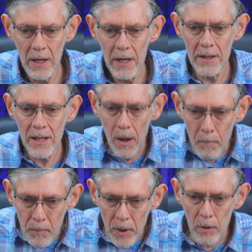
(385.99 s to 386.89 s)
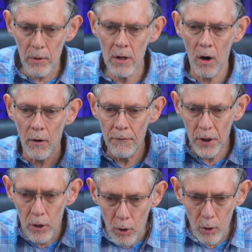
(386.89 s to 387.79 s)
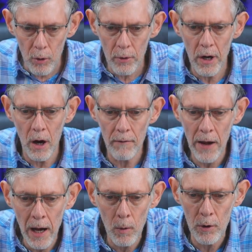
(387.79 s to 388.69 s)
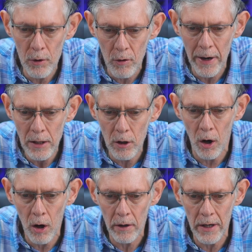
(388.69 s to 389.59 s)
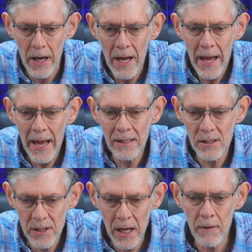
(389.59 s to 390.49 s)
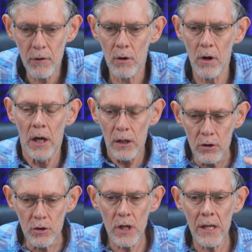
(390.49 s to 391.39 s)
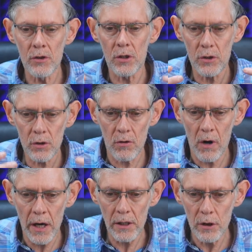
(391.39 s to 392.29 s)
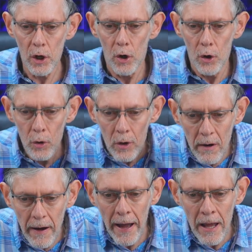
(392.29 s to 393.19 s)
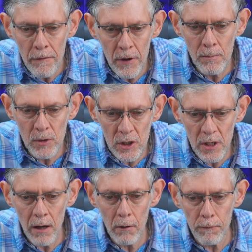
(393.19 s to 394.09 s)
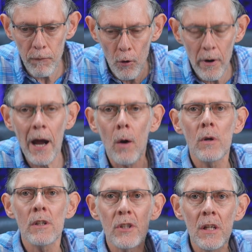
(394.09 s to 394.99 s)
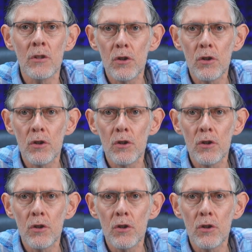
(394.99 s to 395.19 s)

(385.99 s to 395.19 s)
the appearing of the glory of our great God and Savior, Jesus Christ, who gave himself for our sins.